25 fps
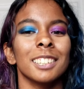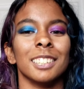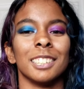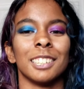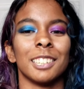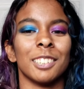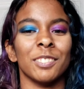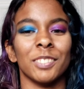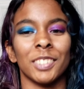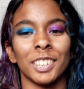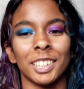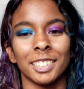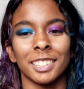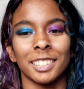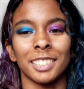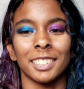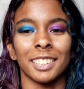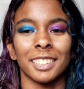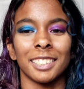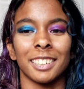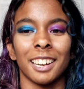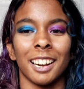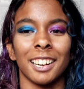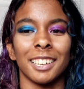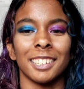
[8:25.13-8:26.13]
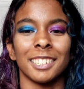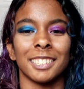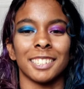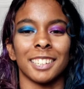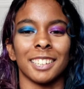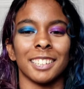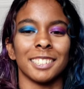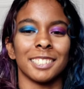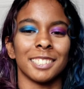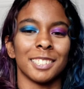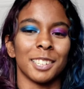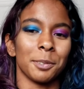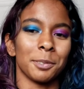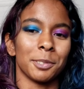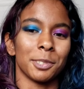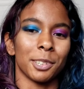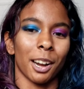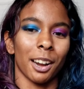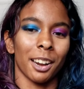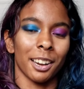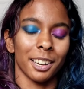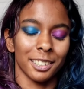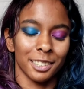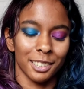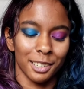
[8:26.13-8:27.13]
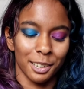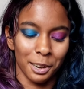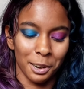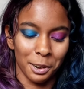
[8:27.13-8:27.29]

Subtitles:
compared to like ice skates that I've tried.